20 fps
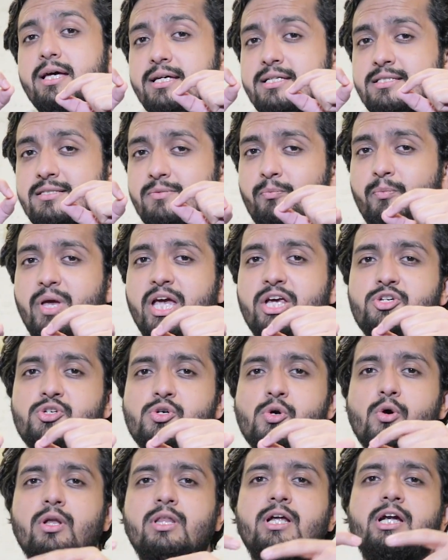is make
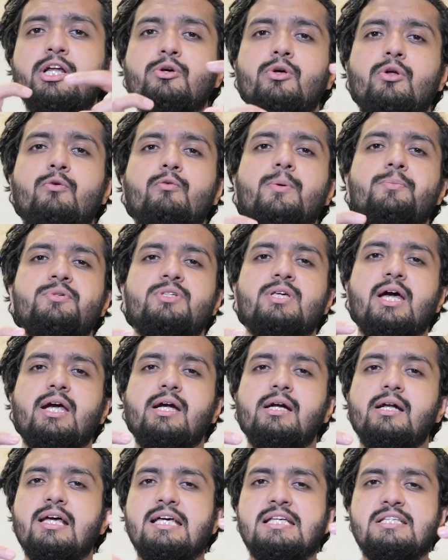sure that your website